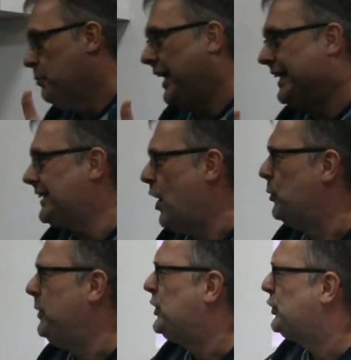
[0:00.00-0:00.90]
because that
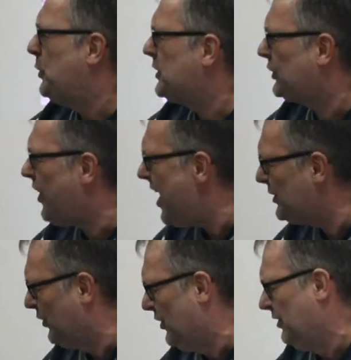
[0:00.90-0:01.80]
would be
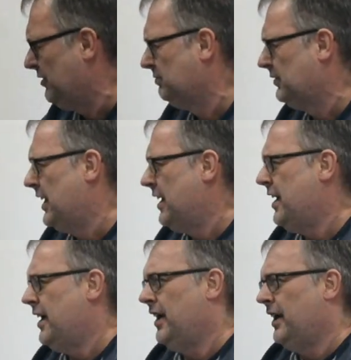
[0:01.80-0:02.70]
suicidal.
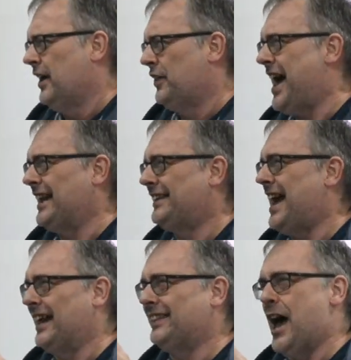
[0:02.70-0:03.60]

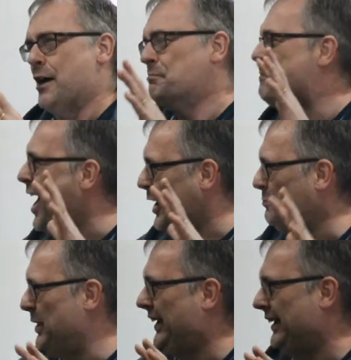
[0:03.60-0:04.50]
That
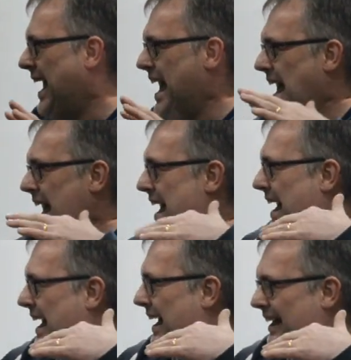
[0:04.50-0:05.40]
might be
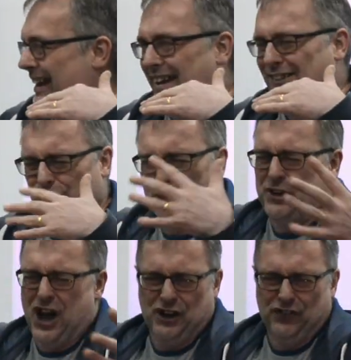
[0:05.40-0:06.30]
some
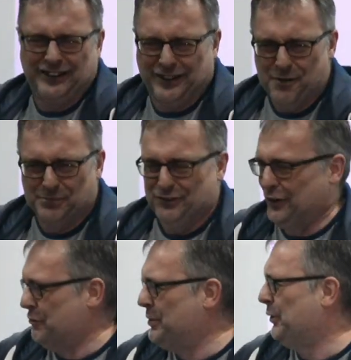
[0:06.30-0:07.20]
kind of example of
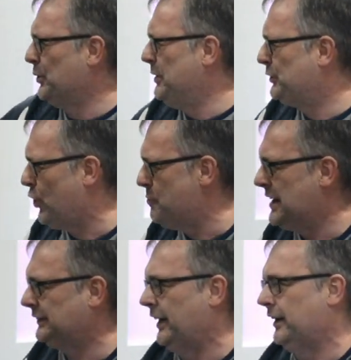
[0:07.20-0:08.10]
love, but it would be
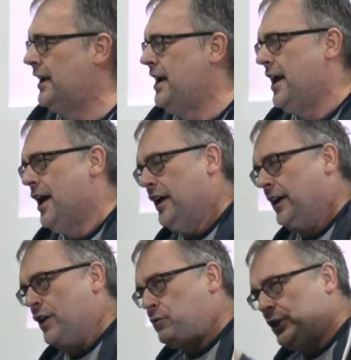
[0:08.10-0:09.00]
traumatic. If